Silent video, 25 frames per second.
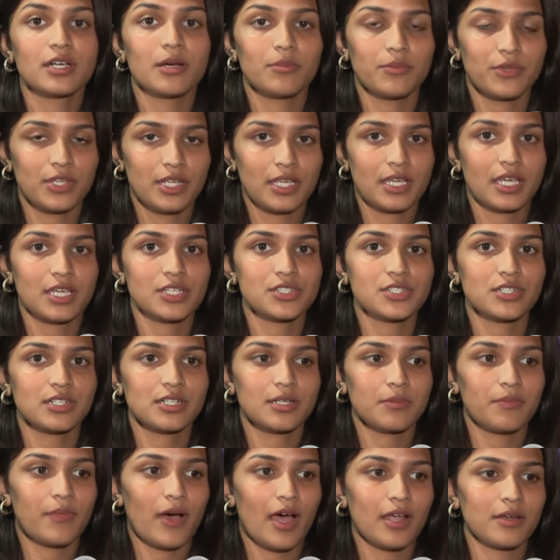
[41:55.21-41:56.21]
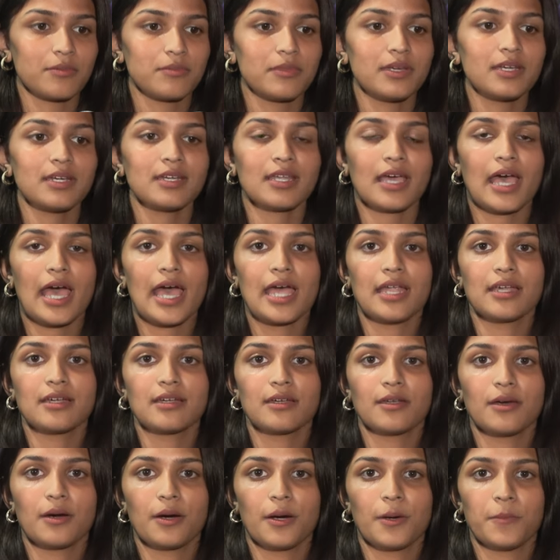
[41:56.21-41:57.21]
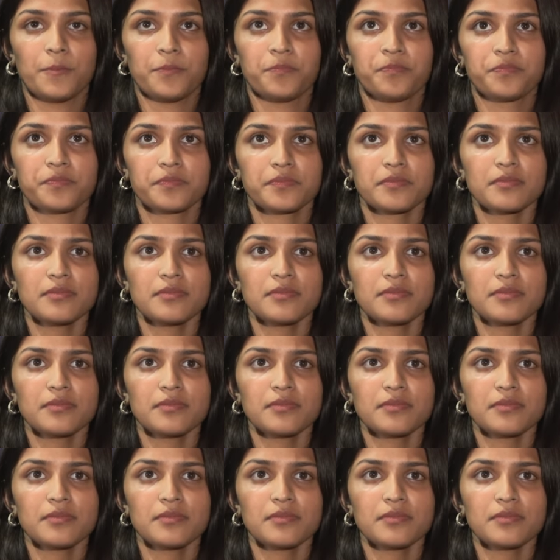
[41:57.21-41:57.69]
communication department, and